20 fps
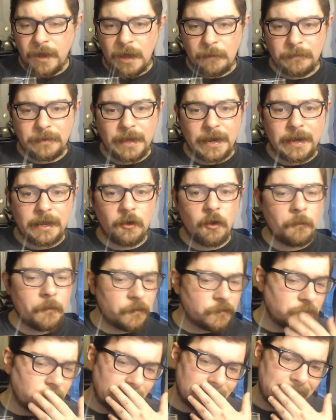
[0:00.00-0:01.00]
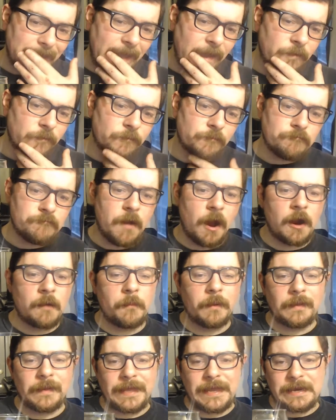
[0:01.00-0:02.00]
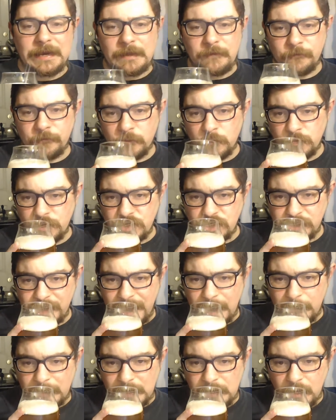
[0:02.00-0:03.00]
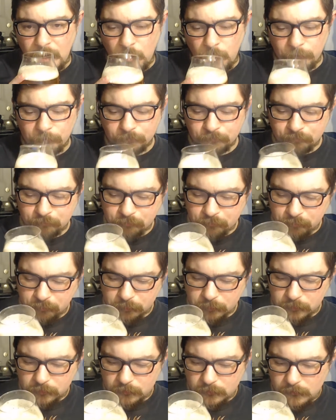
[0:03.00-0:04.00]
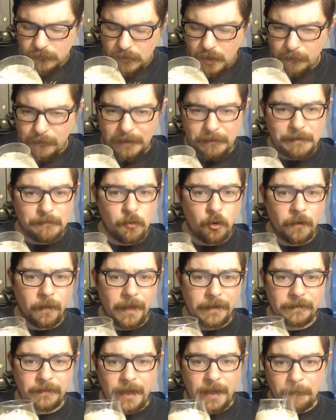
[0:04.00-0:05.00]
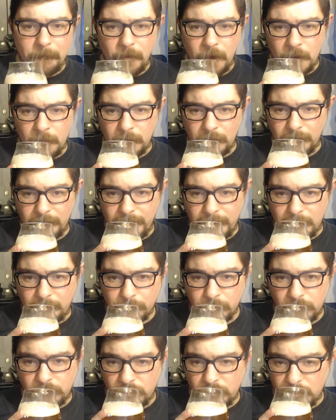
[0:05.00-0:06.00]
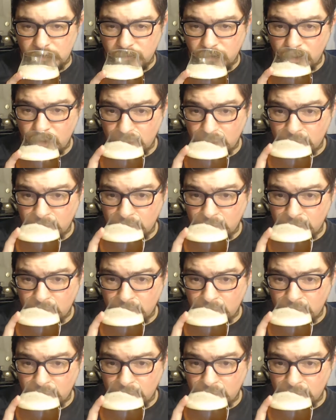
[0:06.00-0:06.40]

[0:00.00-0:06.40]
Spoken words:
I'm getting almost like that marmalade-y, fruit jammy note. Maybe more like that marmalade preserve.